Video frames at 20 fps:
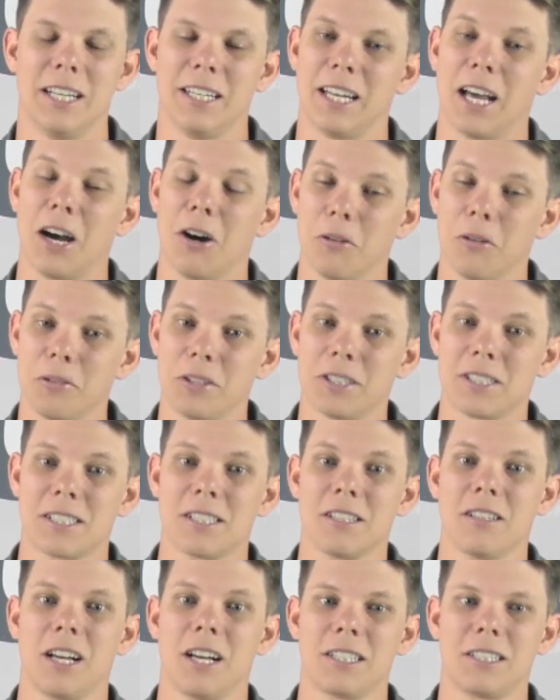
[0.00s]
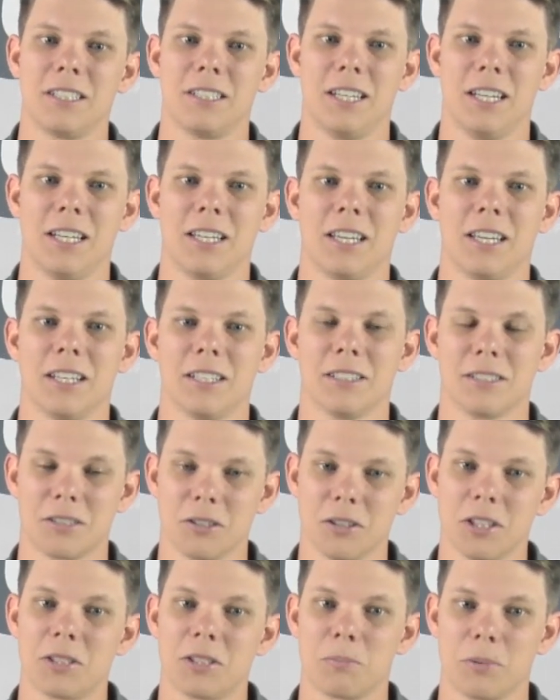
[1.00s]
Now, this is a lot to take in,
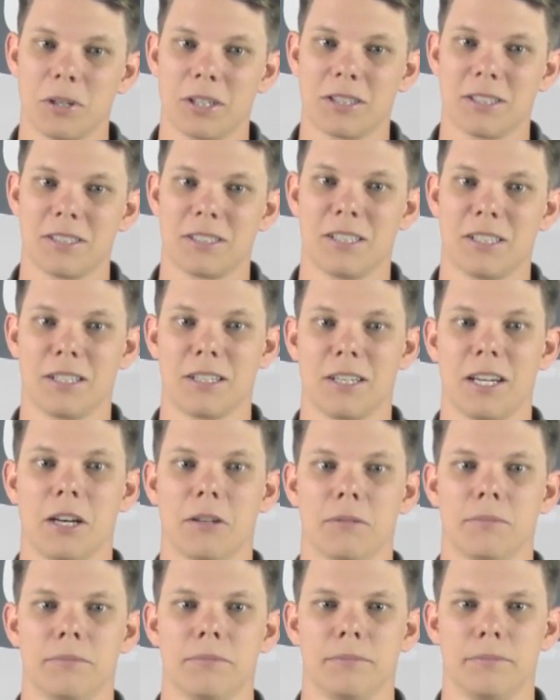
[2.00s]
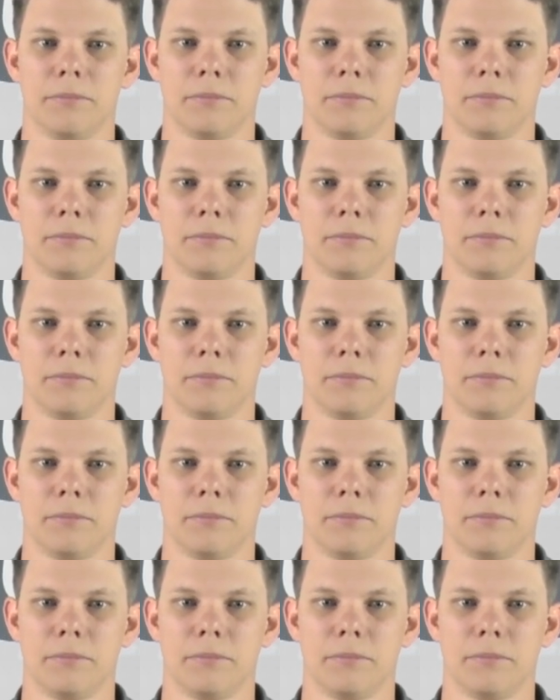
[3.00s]
so let's break this thing down.